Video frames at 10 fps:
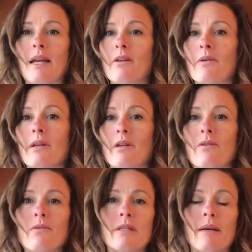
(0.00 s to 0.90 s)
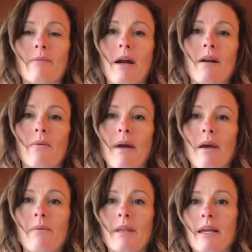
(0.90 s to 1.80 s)
and you can use them right
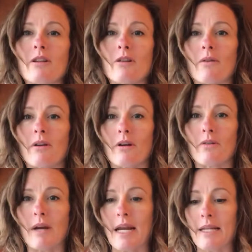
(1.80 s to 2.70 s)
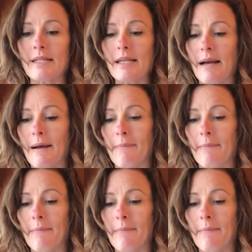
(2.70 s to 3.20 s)
away when they show their greens.